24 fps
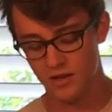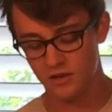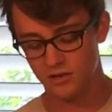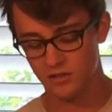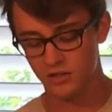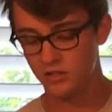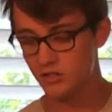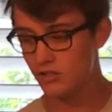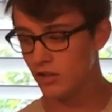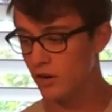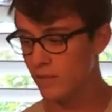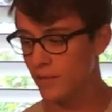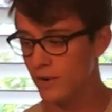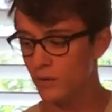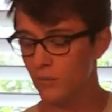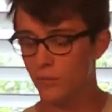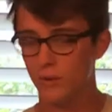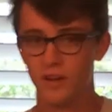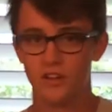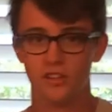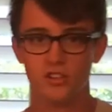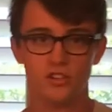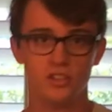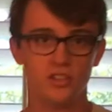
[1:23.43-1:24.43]
So let's start about
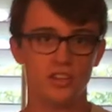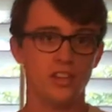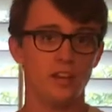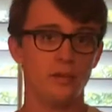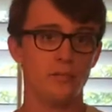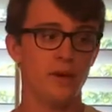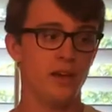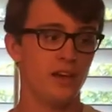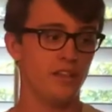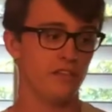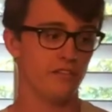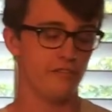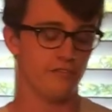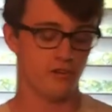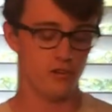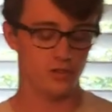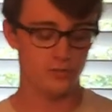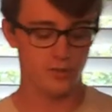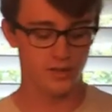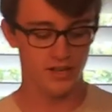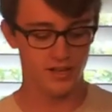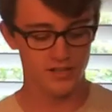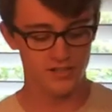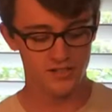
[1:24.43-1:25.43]
why you should get a pet in the
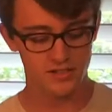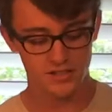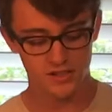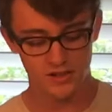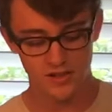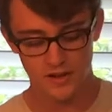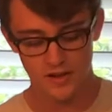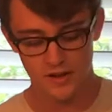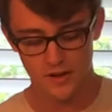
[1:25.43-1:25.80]
first place.